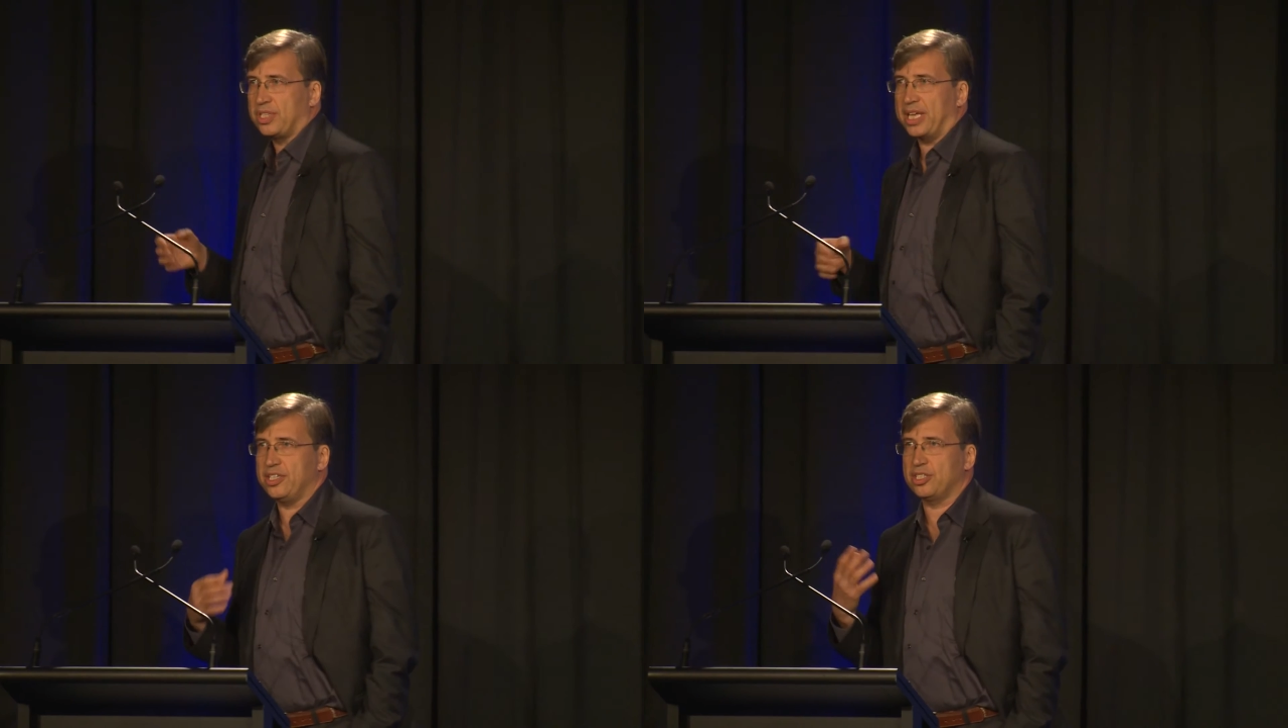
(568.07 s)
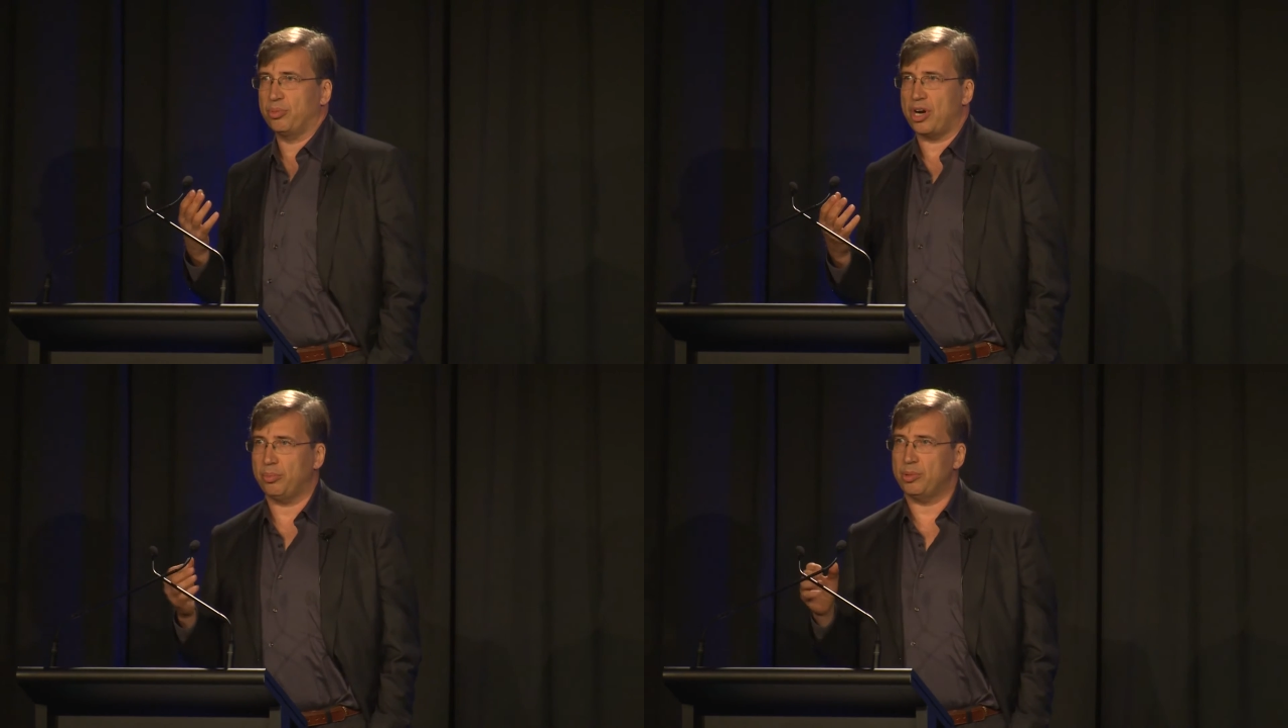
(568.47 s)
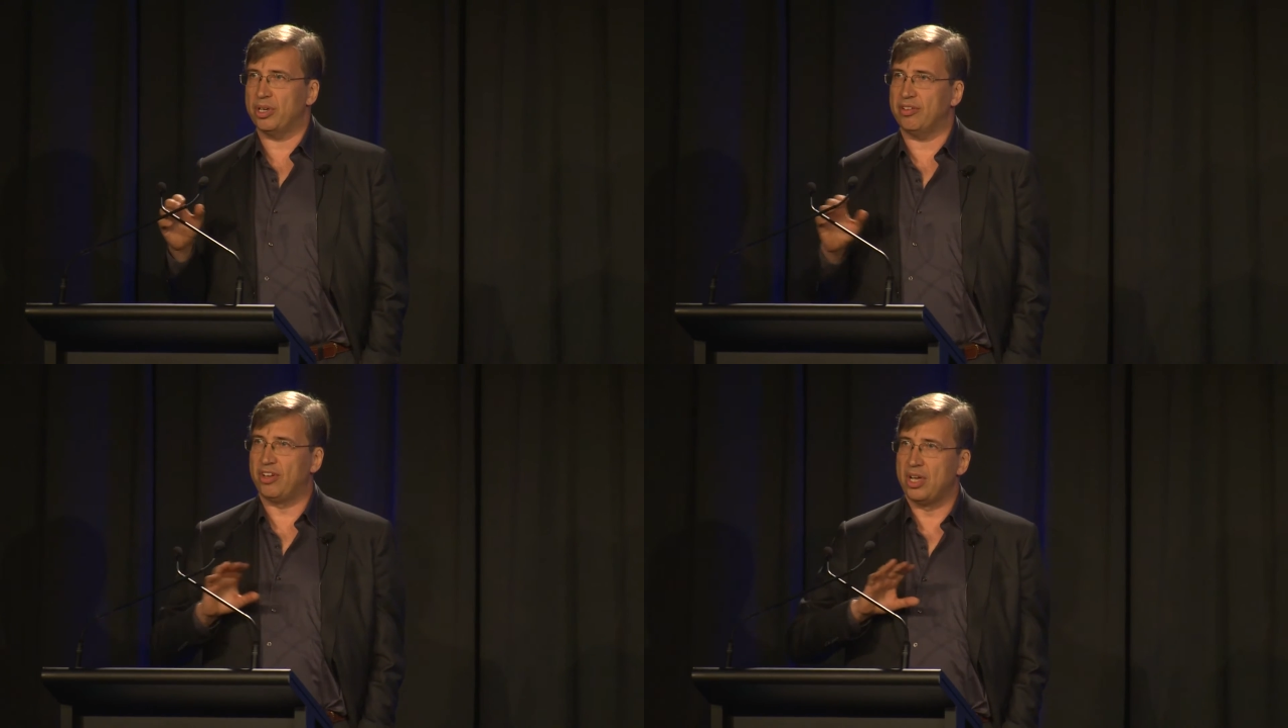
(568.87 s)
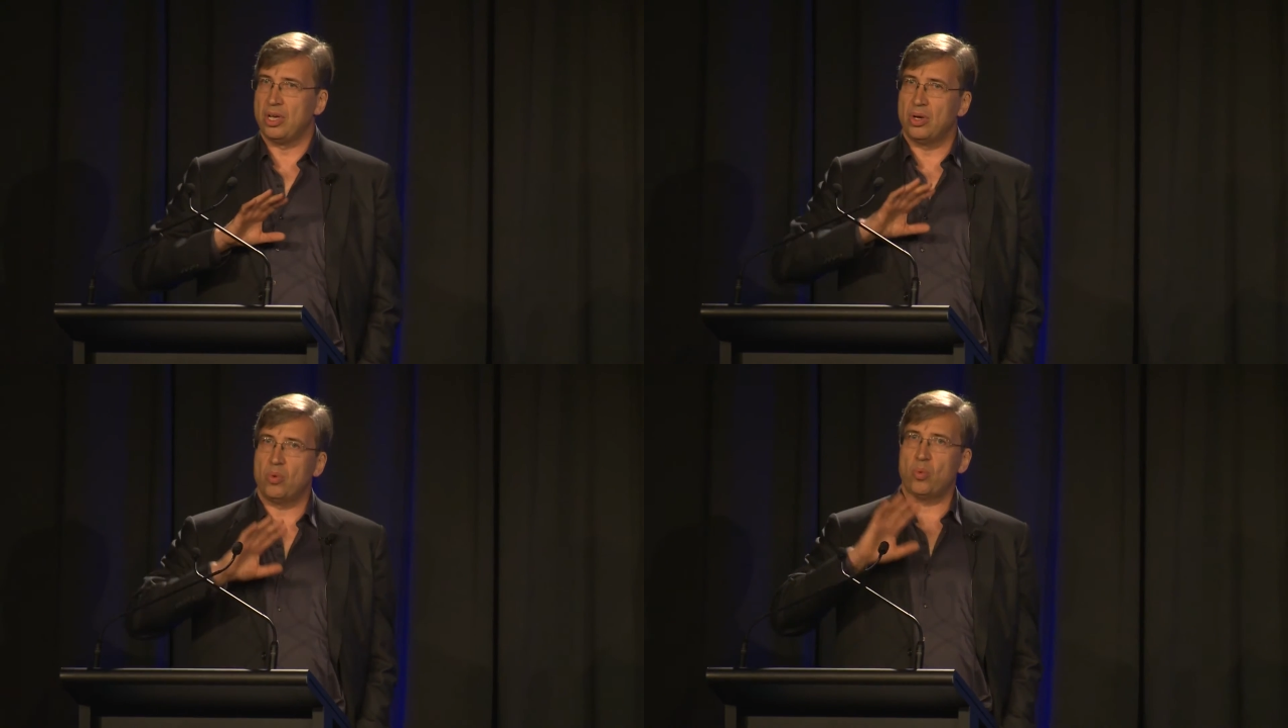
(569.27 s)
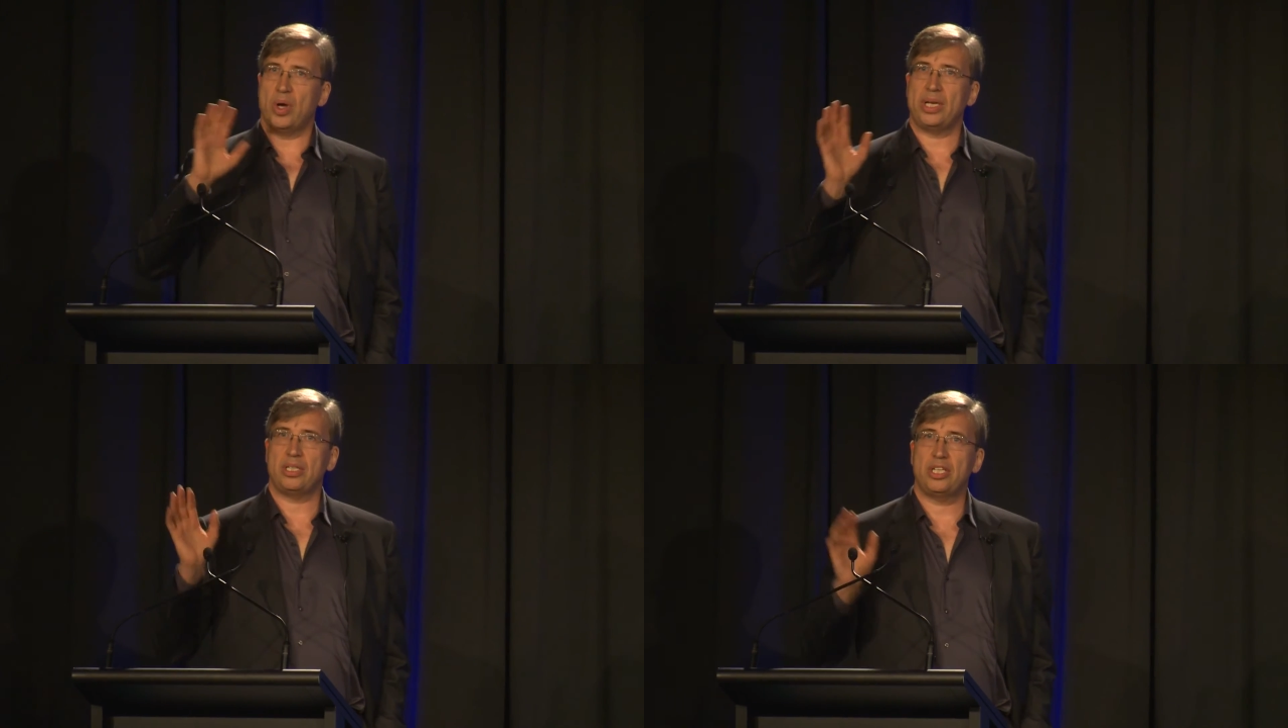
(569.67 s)
That is the problem of
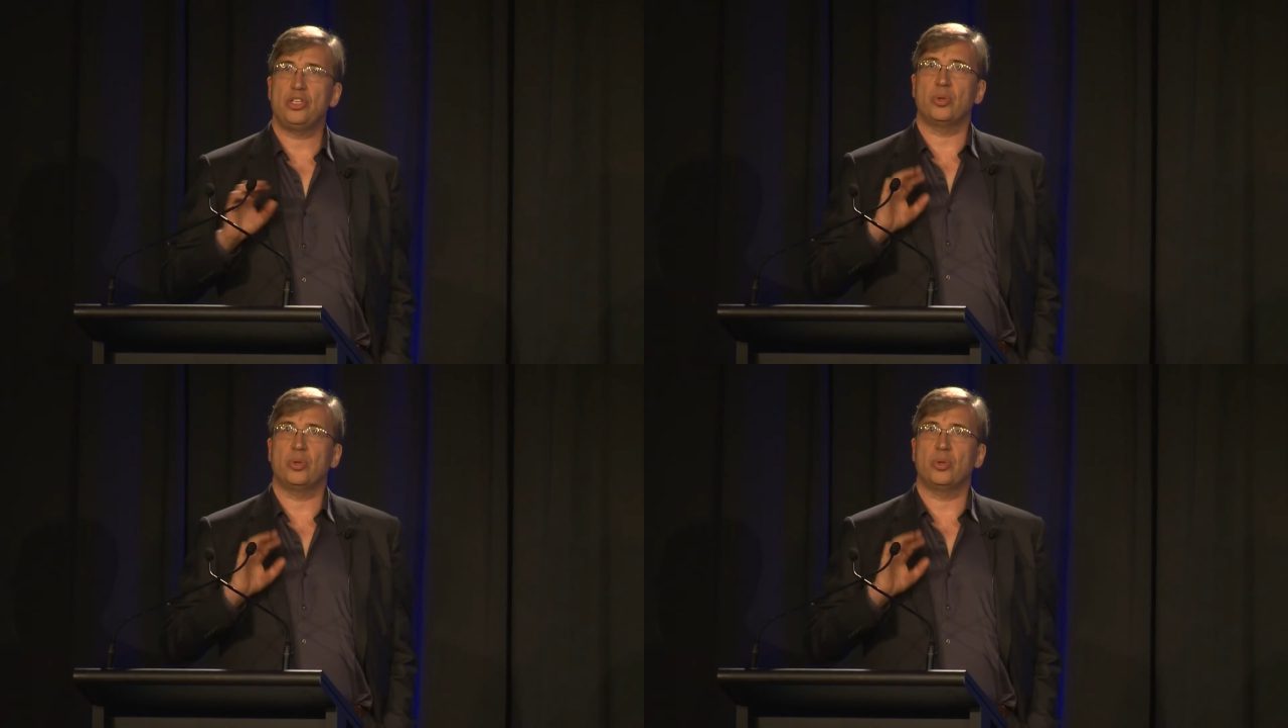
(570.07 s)
what did